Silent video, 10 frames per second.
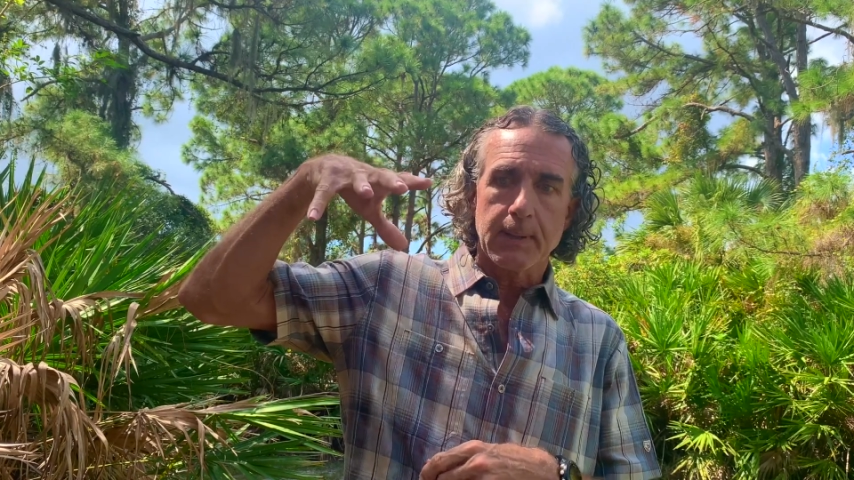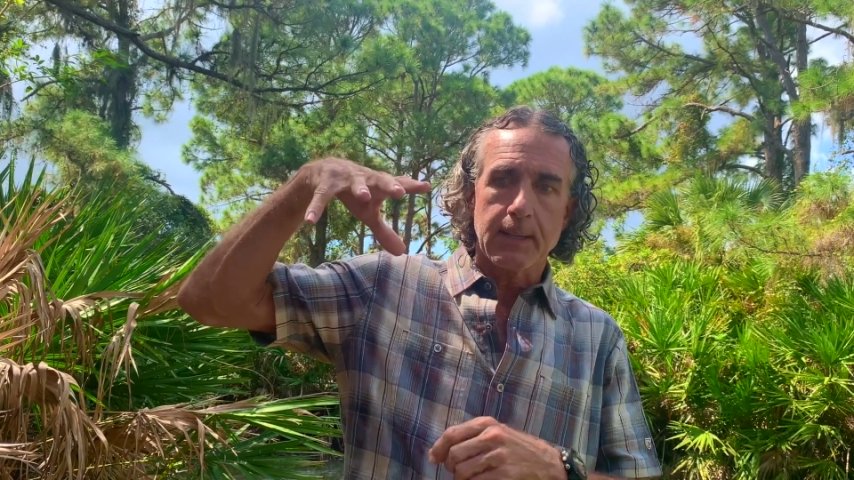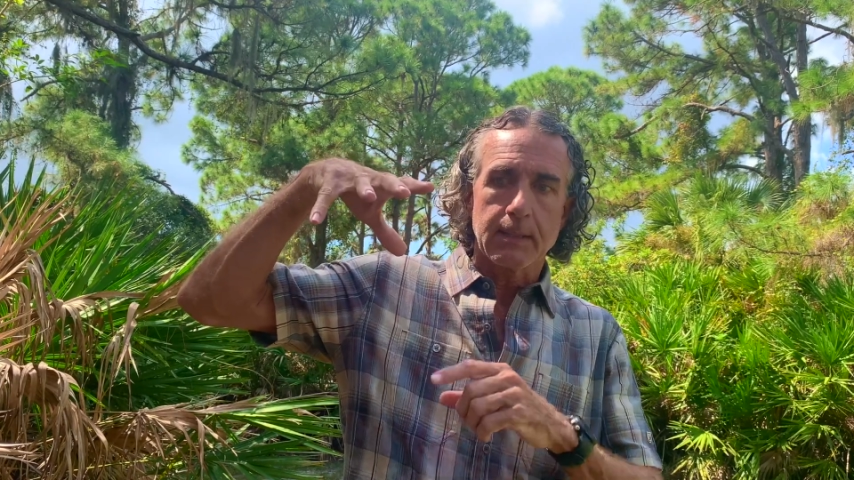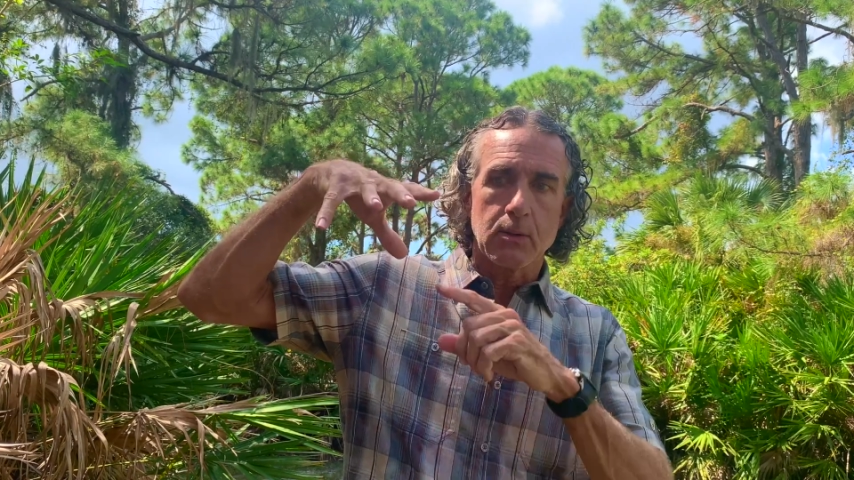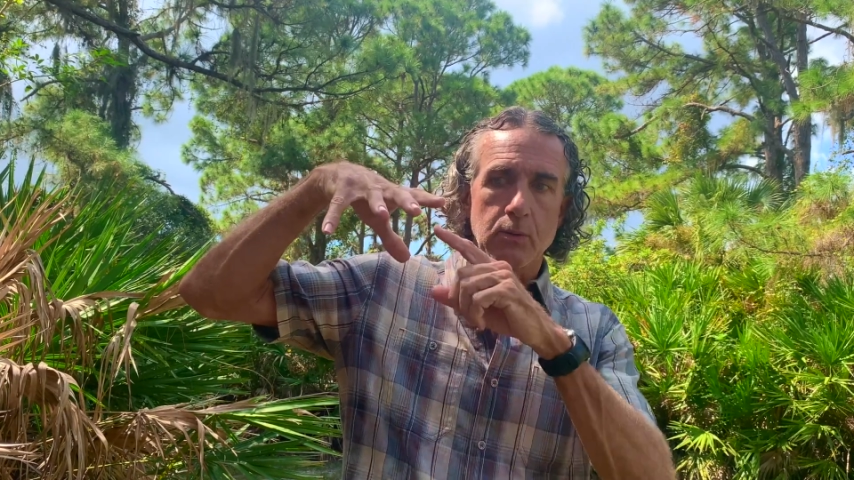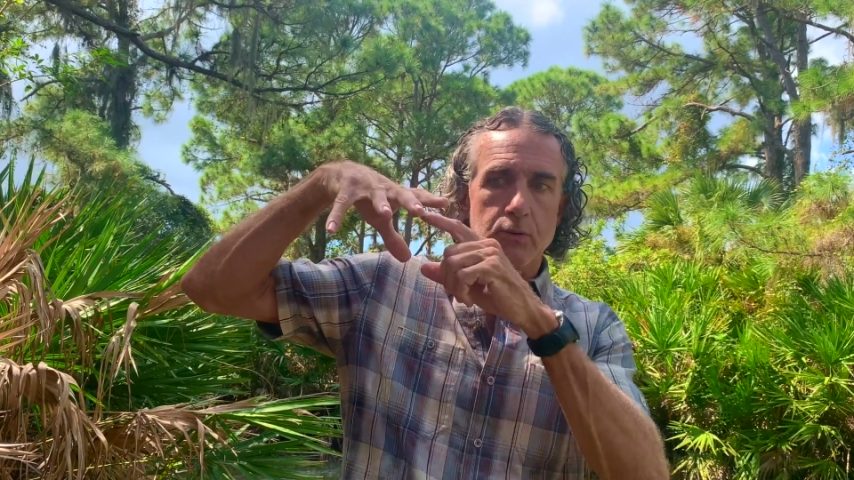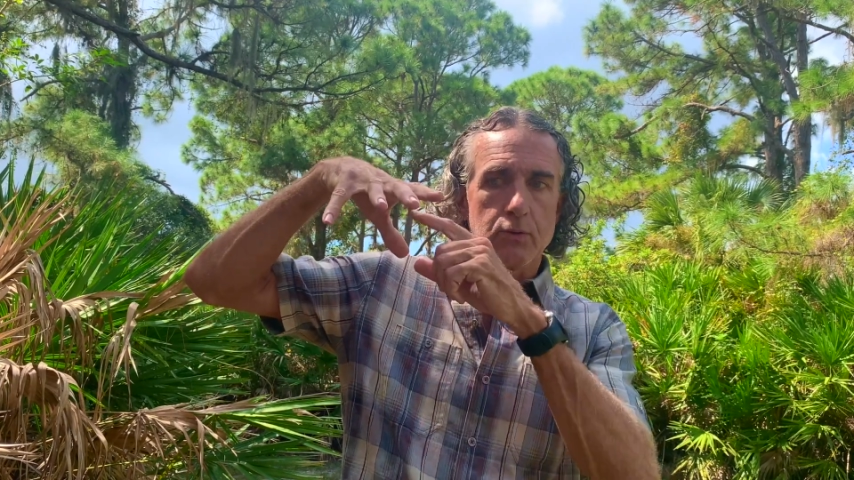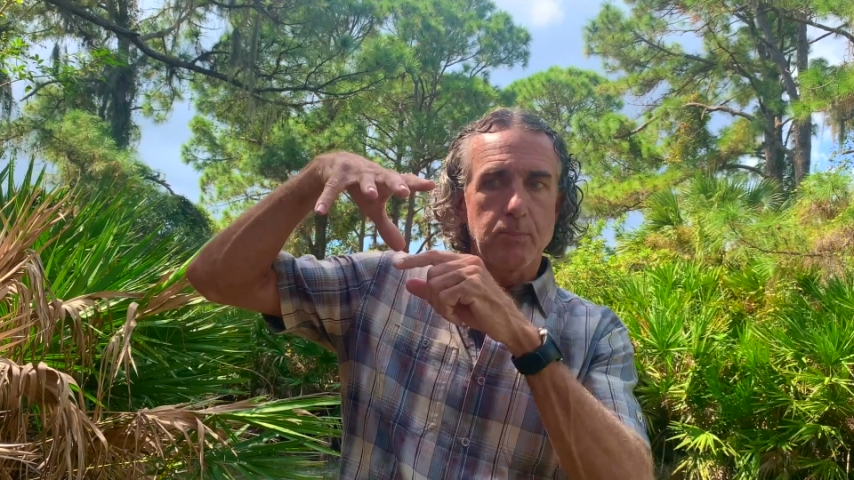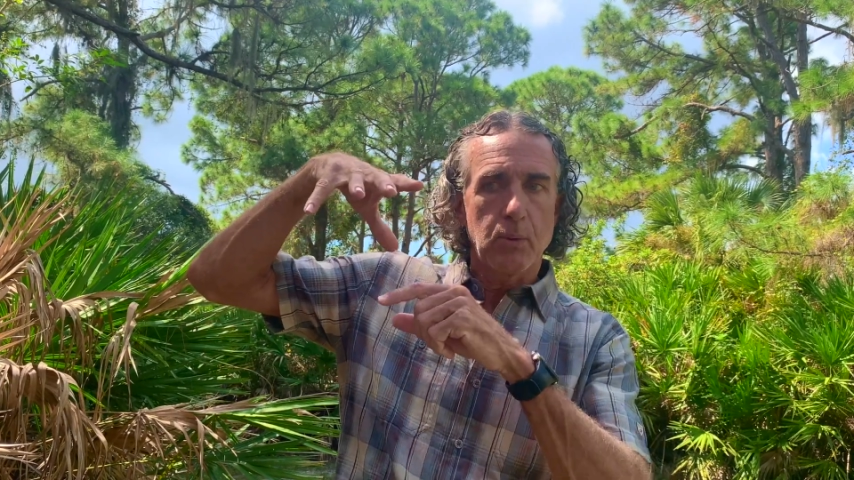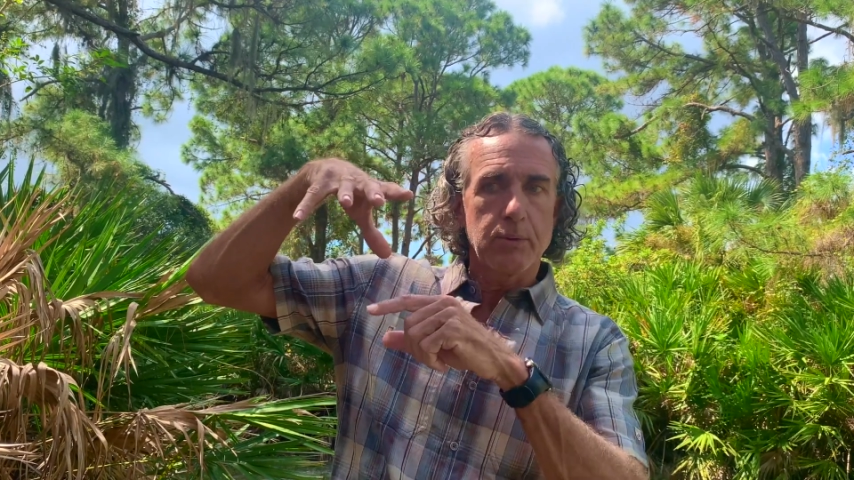and those
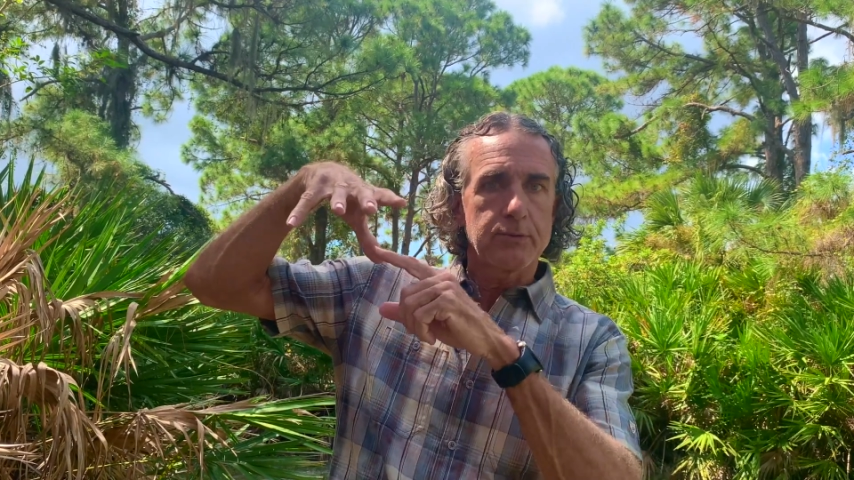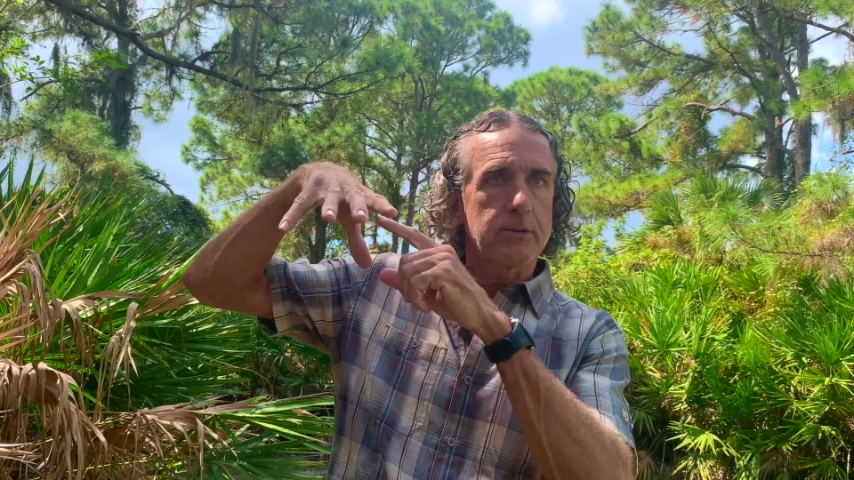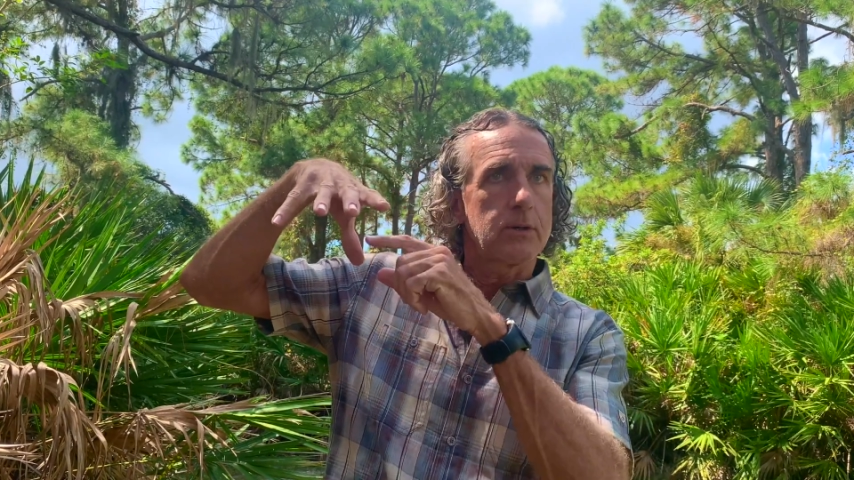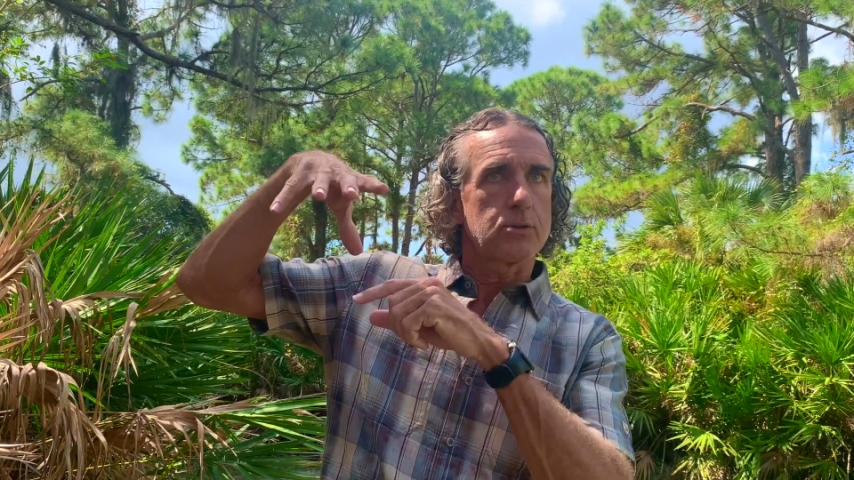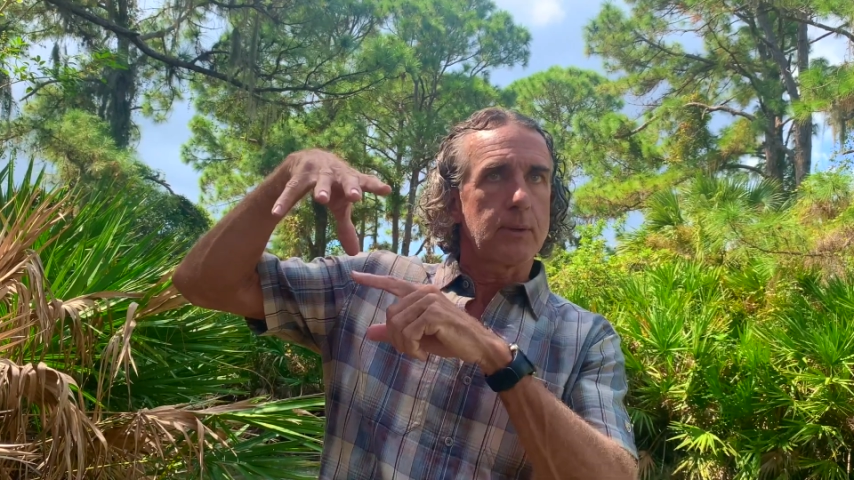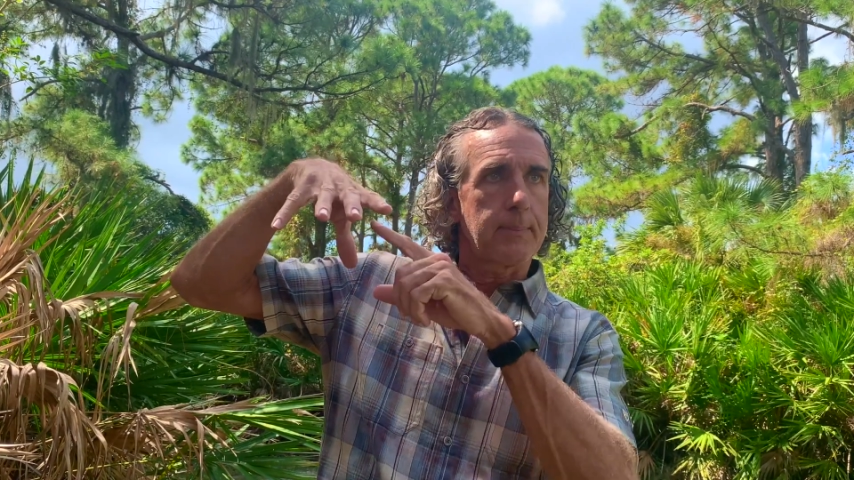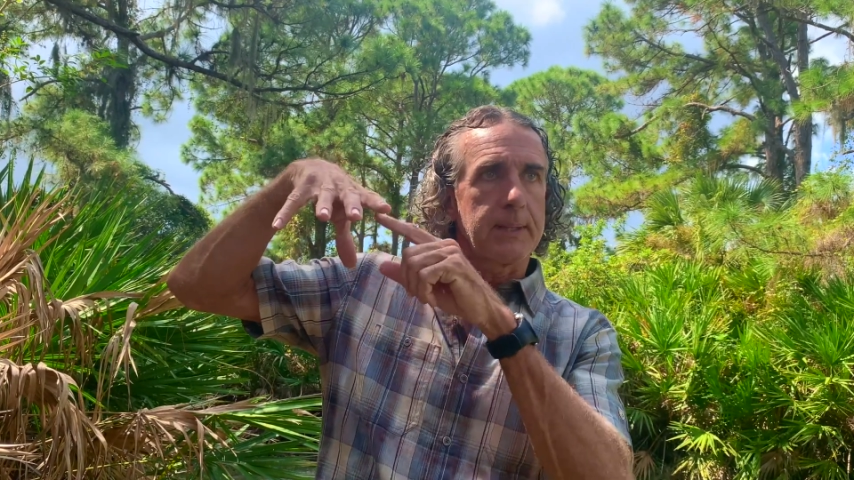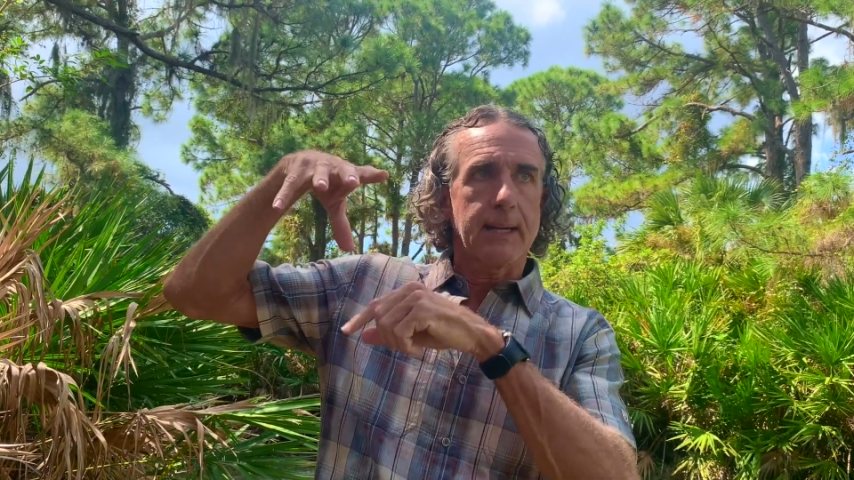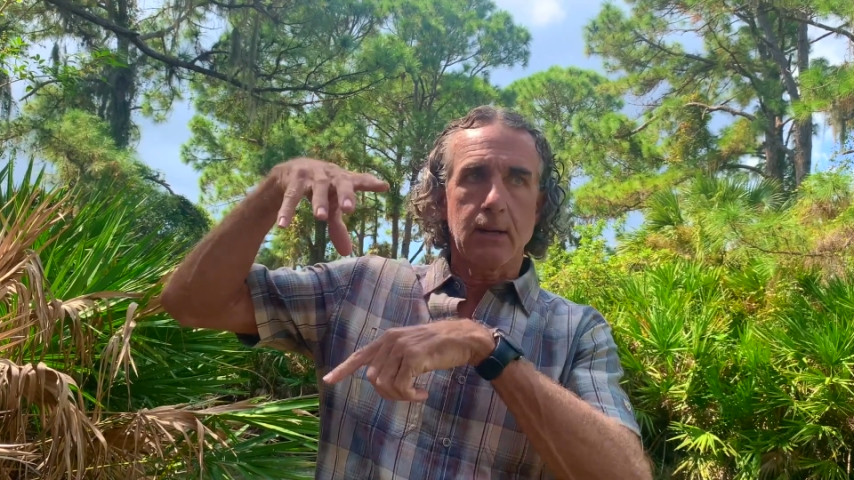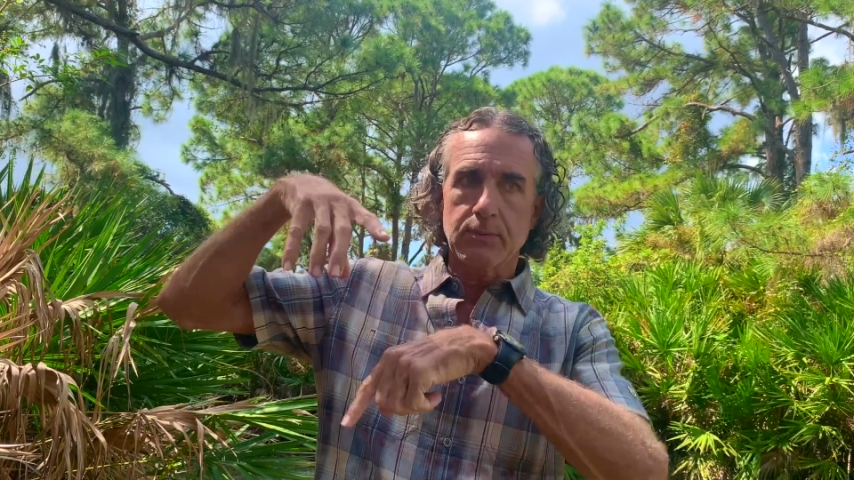spores start
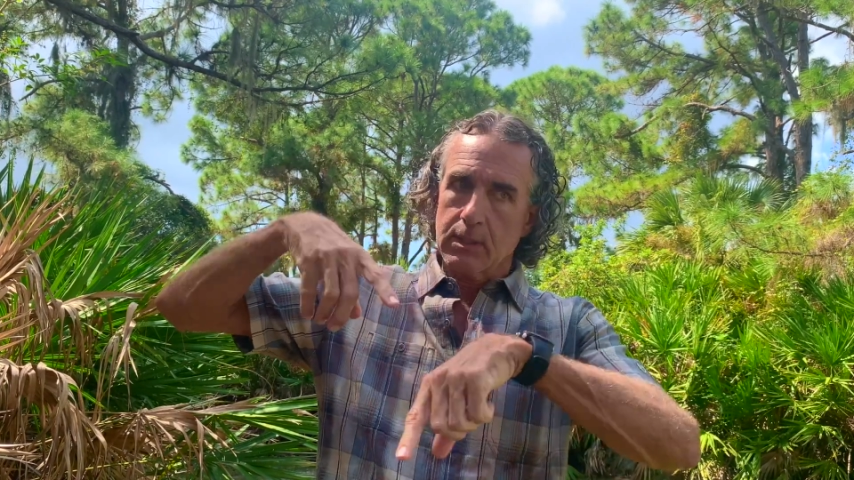dropping out,